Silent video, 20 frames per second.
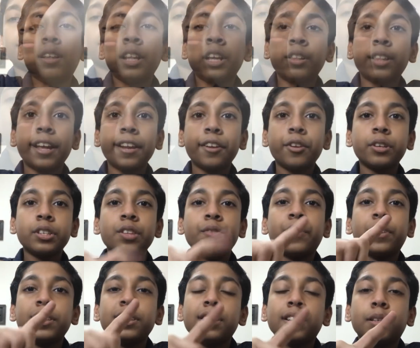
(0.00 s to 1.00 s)
Now that was the
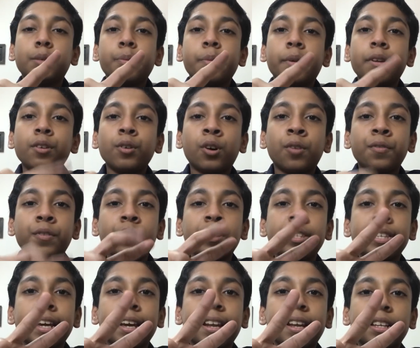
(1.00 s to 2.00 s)
first experiment. Off to the
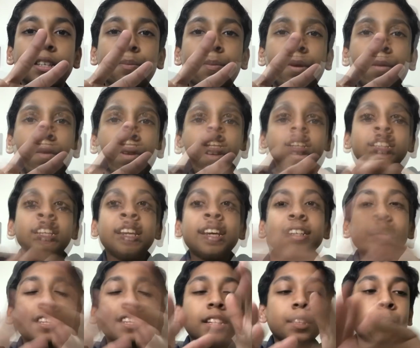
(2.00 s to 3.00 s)
second experiment. The
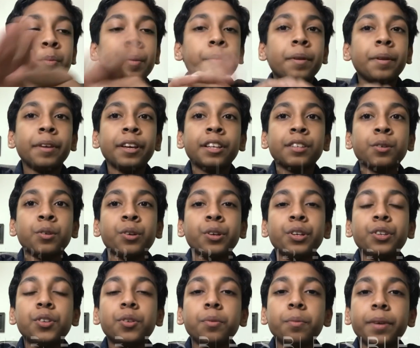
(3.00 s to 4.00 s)
next experiment is
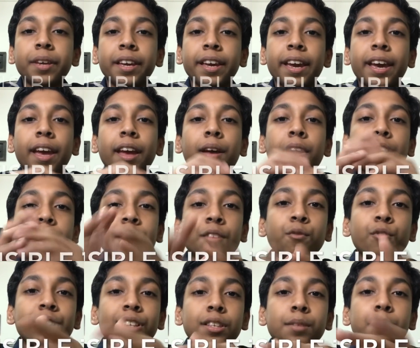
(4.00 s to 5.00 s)
going to be a
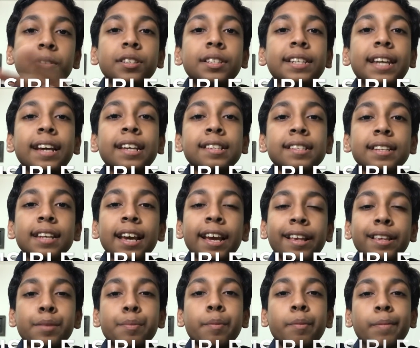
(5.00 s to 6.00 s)
invisible text
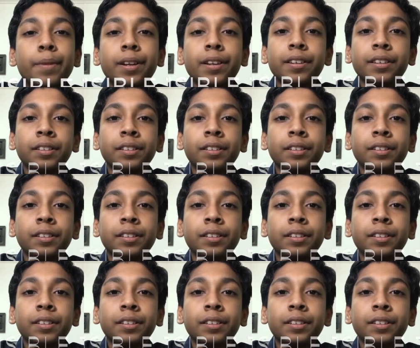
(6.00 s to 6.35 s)
experiment.